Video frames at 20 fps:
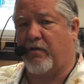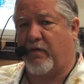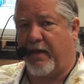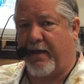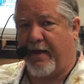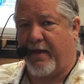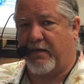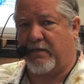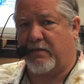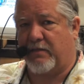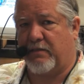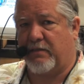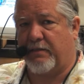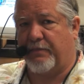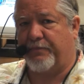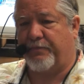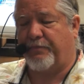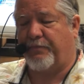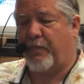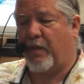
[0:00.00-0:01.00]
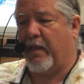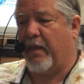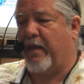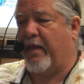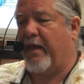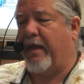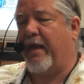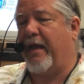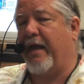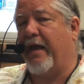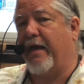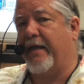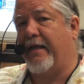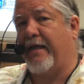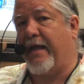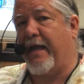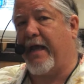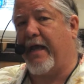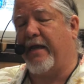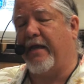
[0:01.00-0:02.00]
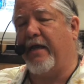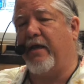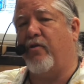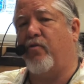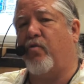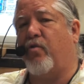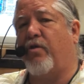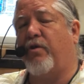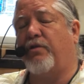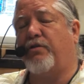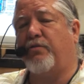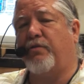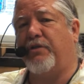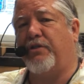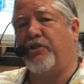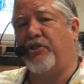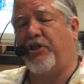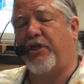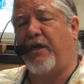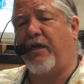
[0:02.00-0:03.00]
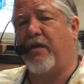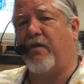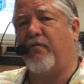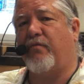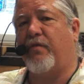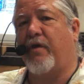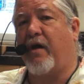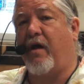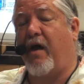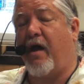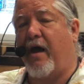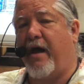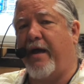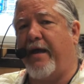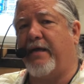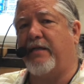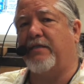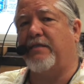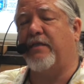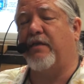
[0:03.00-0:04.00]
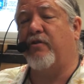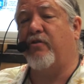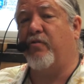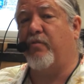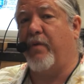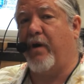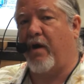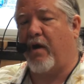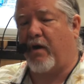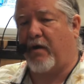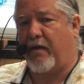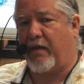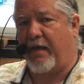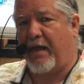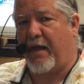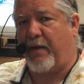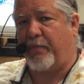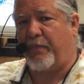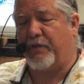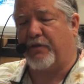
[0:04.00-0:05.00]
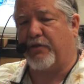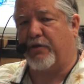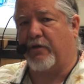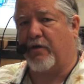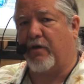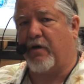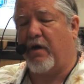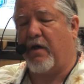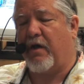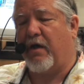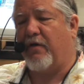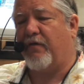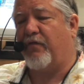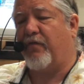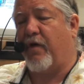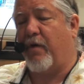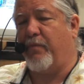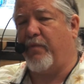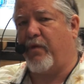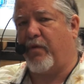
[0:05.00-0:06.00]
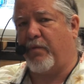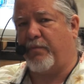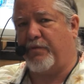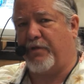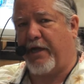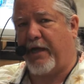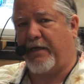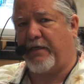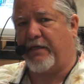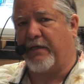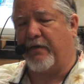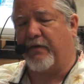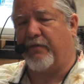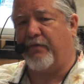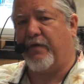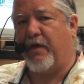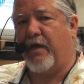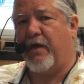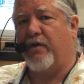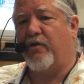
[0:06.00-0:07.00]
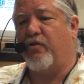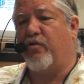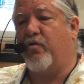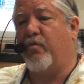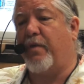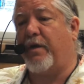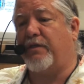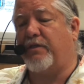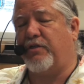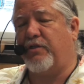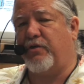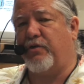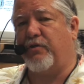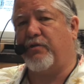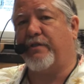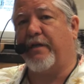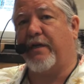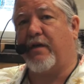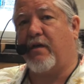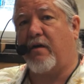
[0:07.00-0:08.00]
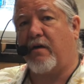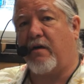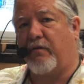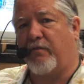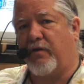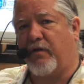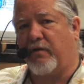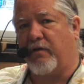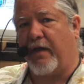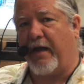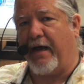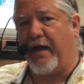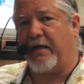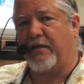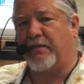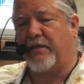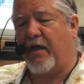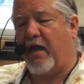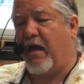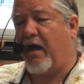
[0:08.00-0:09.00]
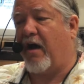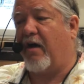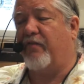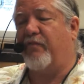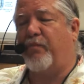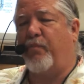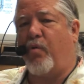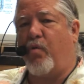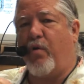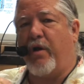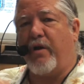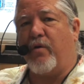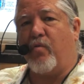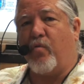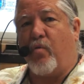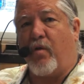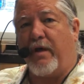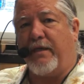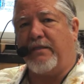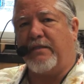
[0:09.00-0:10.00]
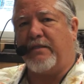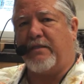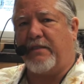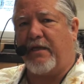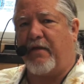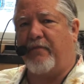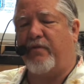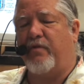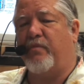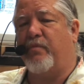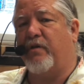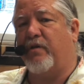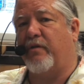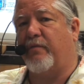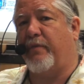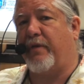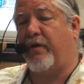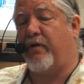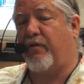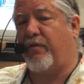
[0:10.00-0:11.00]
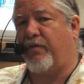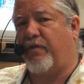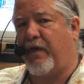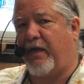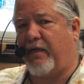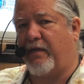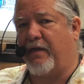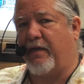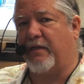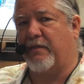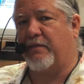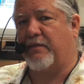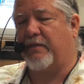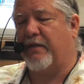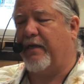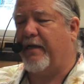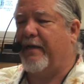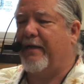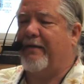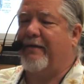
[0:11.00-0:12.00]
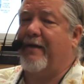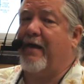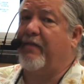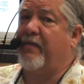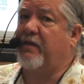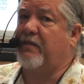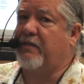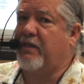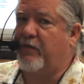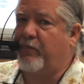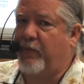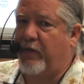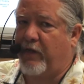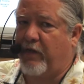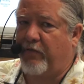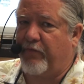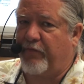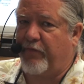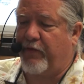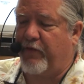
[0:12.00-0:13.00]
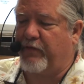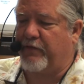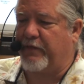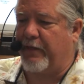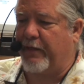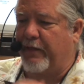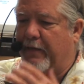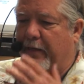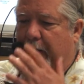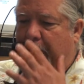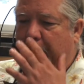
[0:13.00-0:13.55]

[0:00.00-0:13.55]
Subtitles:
glass. Again, in order to achieve the highest numerical aperture from your objective, you must use a cover glass of 0.17 millimeter thickness. Now this can be confusing